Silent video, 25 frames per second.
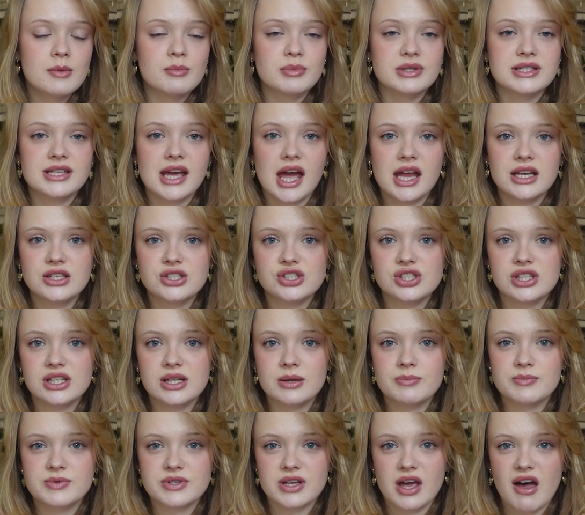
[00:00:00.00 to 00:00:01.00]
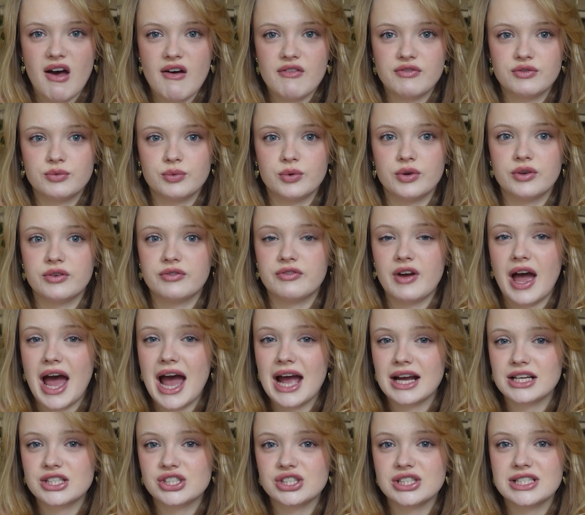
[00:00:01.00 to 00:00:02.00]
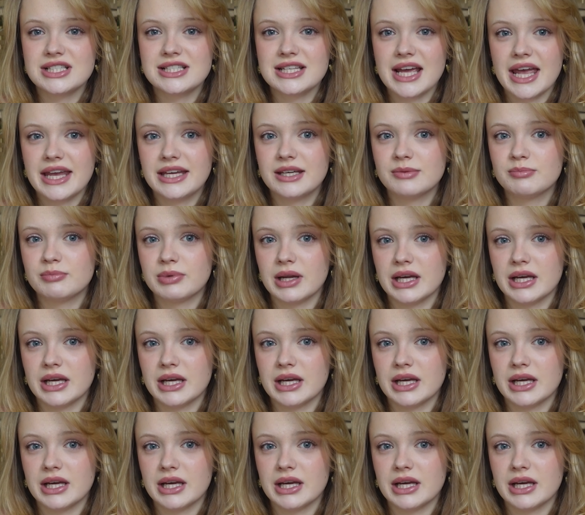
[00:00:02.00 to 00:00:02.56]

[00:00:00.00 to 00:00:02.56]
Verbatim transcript: potentially observed would have actually taken